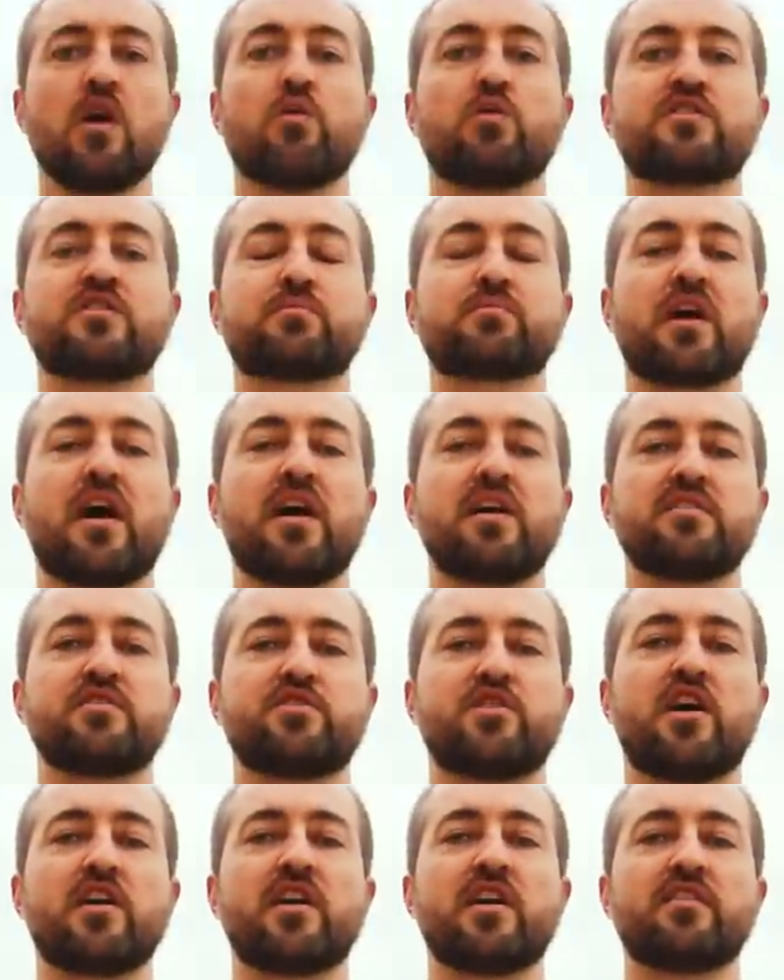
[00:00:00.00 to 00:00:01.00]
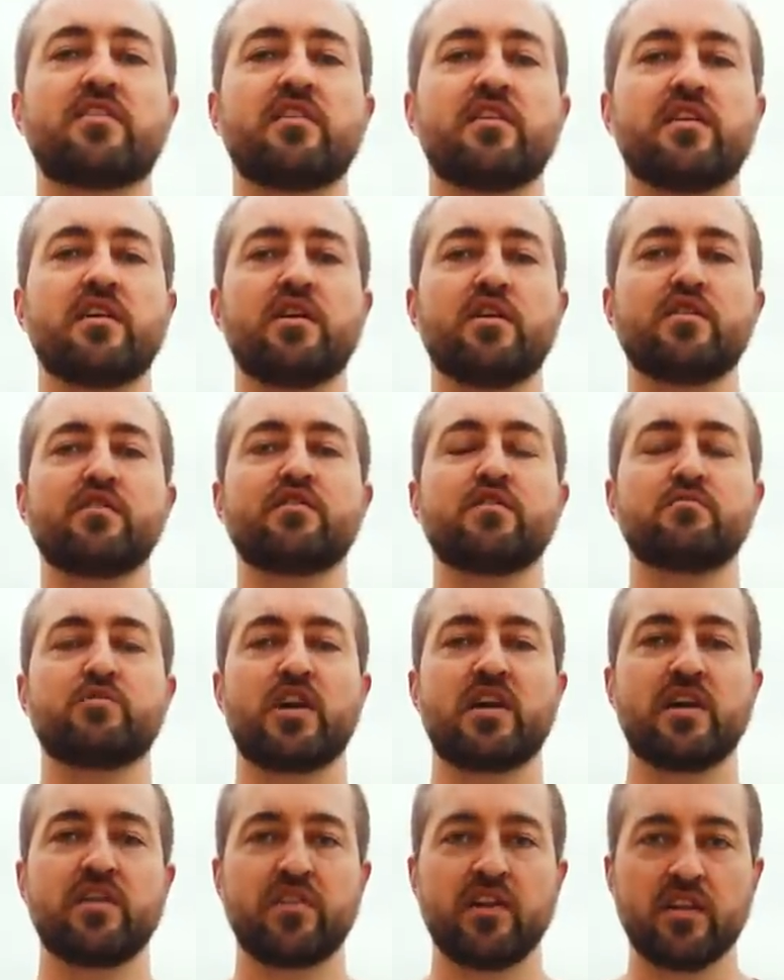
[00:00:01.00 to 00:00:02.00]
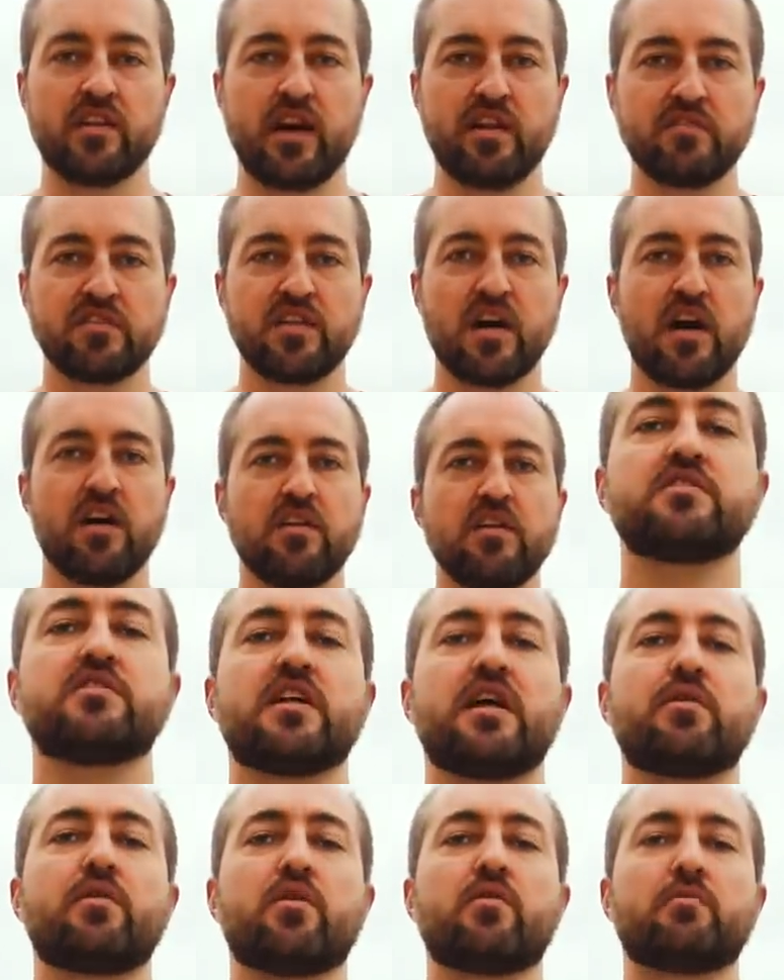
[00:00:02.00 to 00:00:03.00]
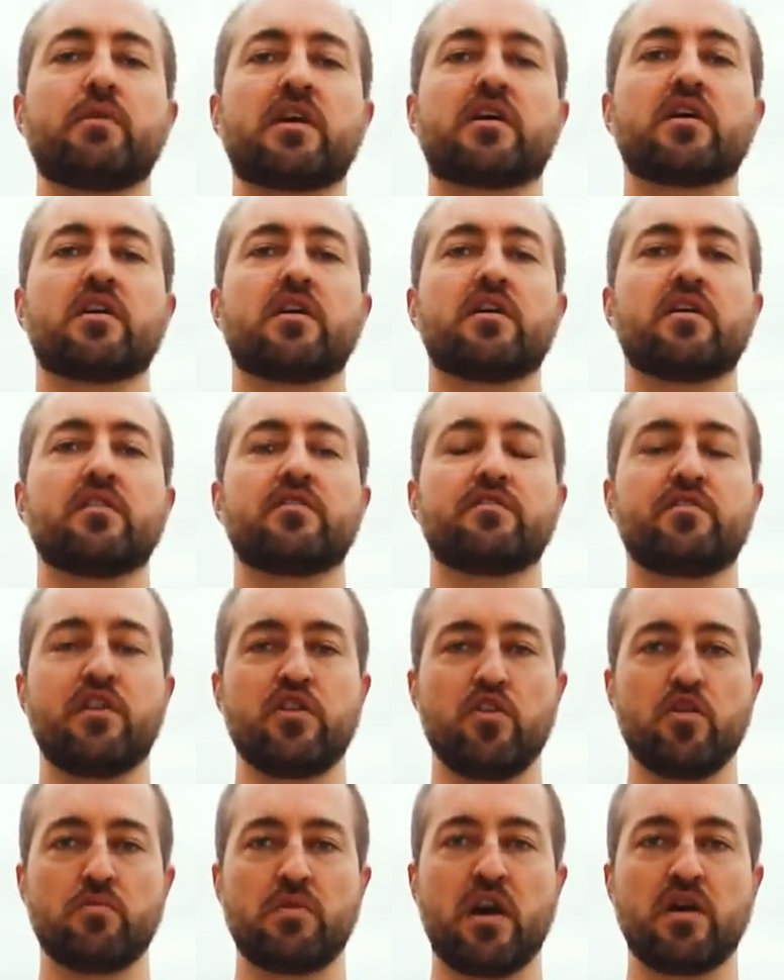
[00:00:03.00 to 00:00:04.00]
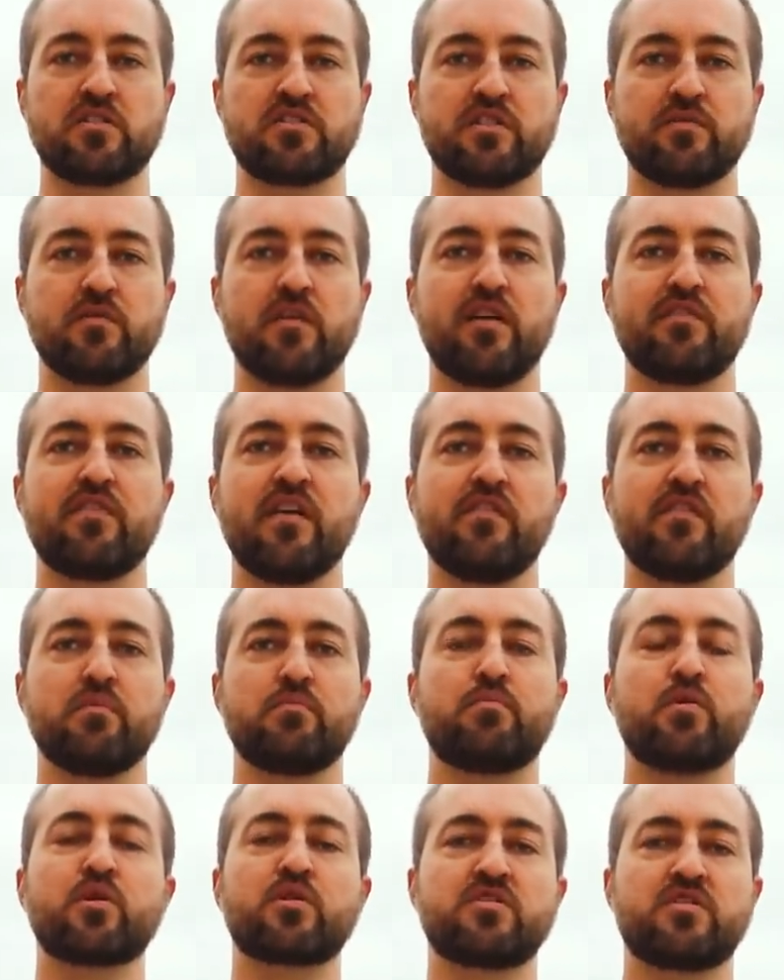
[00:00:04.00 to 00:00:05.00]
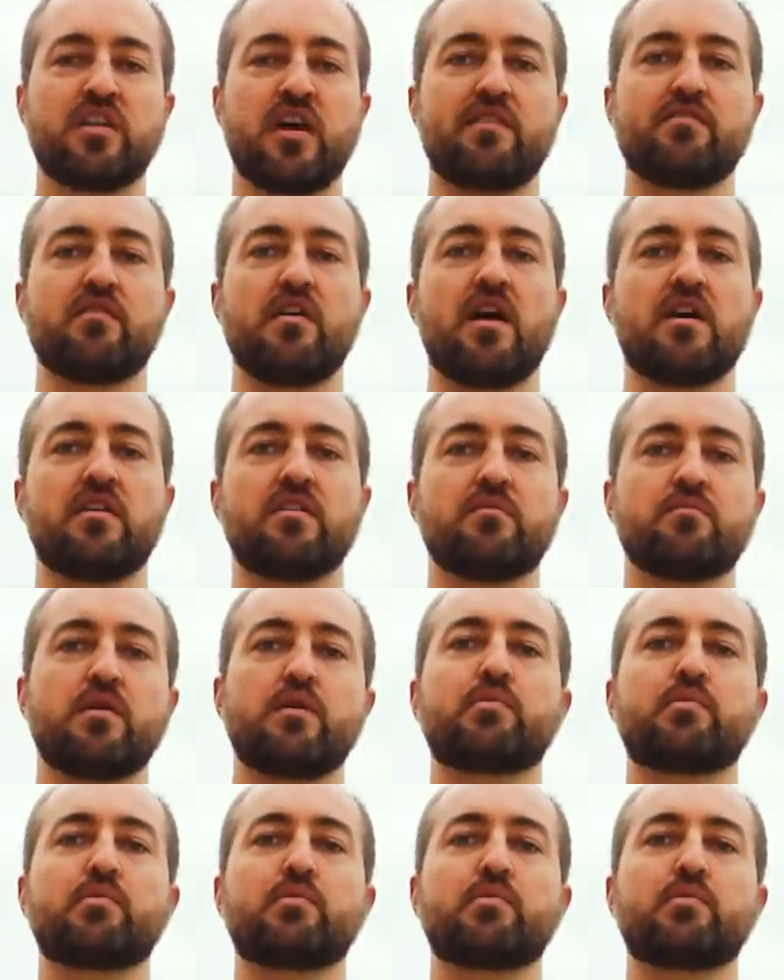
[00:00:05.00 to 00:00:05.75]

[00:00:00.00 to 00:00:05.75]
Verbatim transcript: What's up guys, John Anthony here from John Anthony Lifestyle. Today I want to make a video about some of my favorite books that I've read.